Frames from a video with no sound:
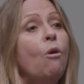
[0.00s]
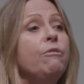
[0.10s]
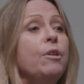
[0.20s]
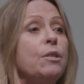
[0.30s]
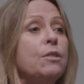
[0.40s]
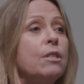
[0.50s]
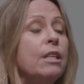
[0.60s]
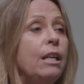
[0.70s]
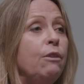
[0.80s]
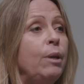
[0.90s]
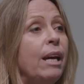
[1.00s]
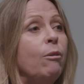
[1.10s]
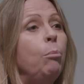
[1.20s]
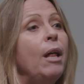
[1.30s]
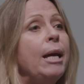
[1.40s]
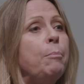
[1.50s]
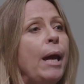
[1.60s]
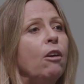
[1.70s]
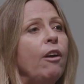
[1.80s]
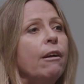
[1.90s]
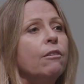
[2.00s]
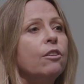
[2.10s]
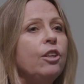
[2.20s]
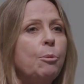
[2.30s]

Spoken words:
obvious if we have a plain background